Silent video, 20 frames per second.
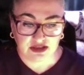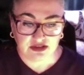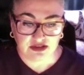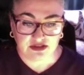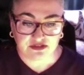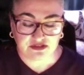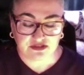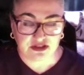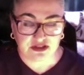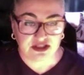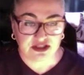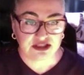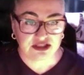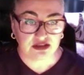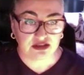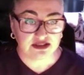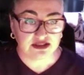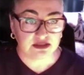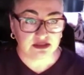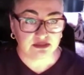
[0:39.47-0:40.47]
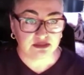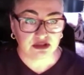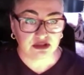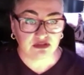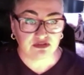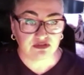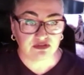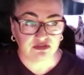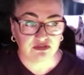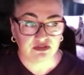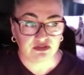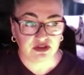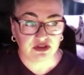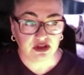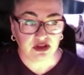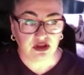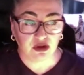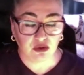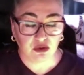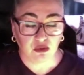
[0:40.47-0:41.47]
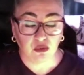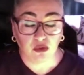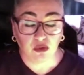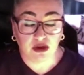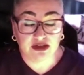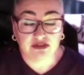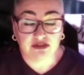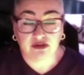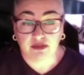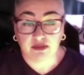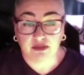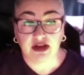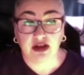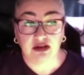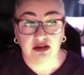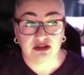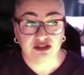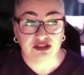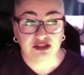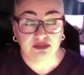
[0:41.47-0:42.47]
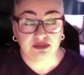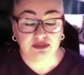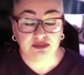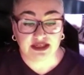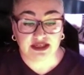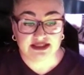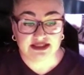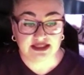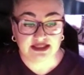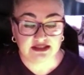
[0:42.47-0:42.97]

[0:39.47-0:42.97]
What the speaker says: the first concepts of what criminology means.